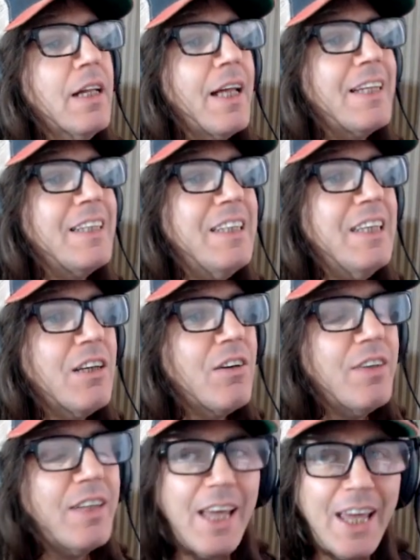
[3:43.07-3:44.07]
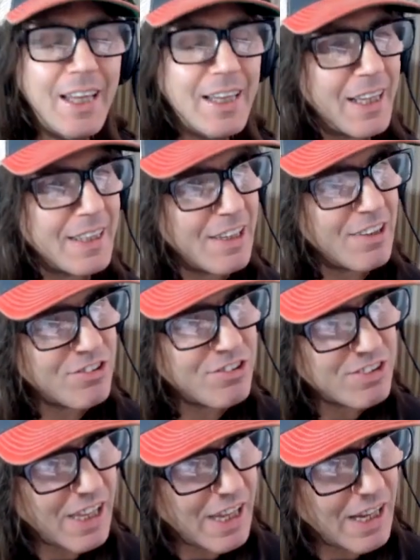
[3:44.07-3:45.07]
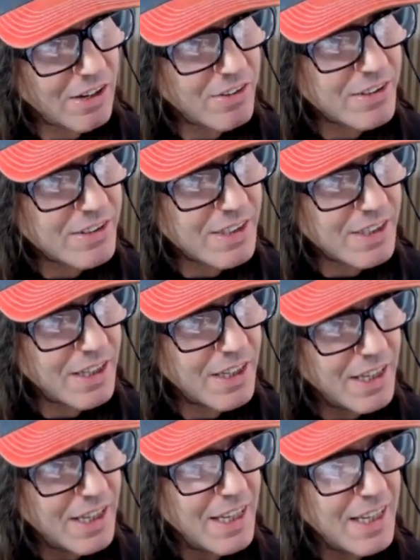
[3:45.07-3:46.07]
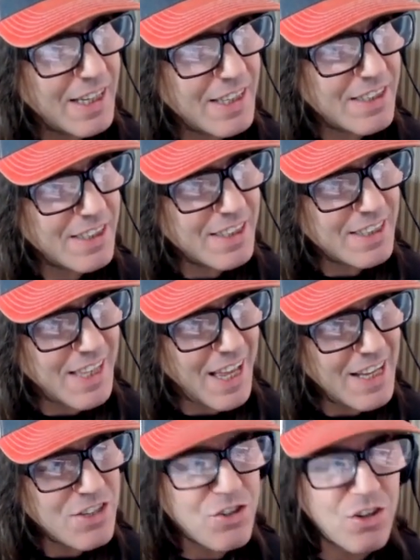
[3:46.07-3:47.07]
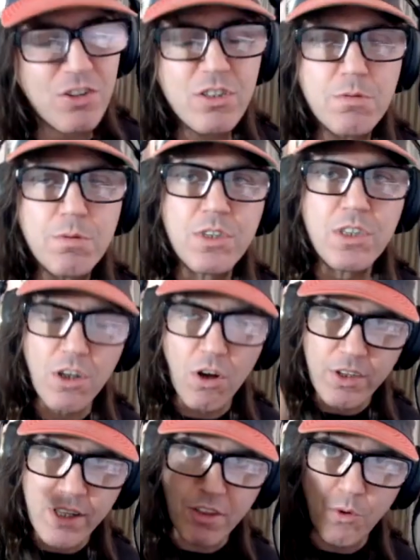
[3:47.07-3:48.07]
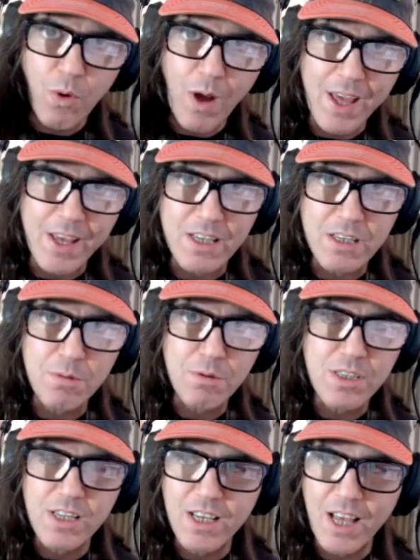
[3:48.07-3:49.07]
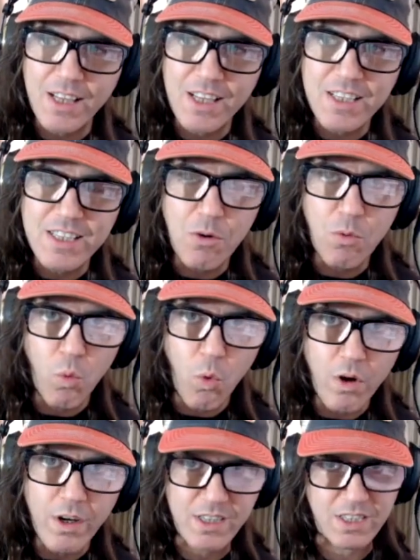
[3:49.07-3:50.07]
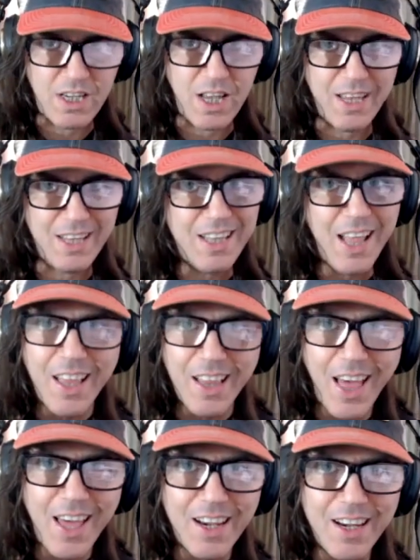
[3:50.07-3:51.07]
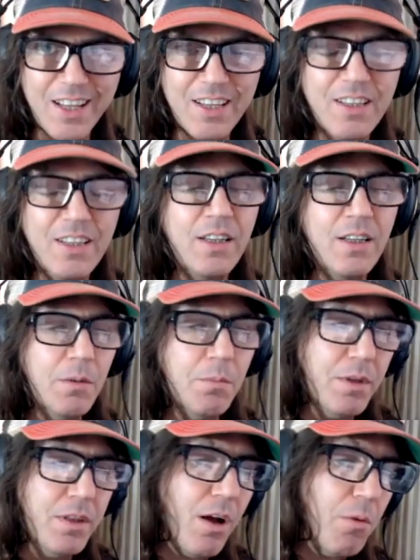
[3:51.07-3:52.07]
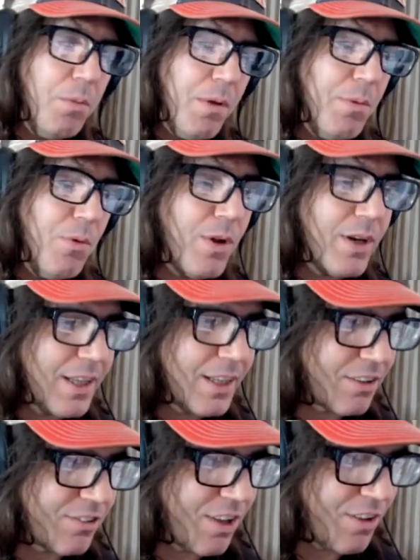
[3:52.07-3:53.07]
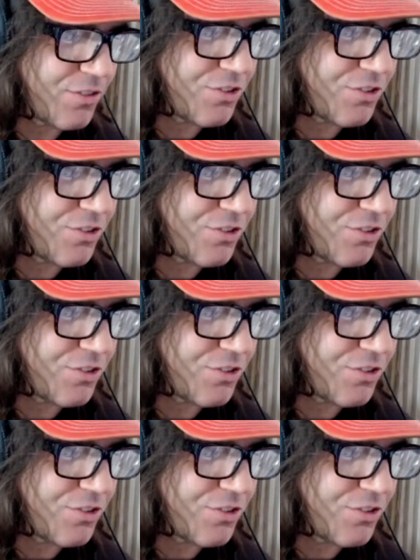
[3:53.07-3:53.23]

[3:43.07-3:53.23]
like deer in the headlight. They stare into the into the danger. You're supposed to go the other way. You're supposed to, you got, that's your warning sign. Get the hell out of there. But no, people want to get the selfie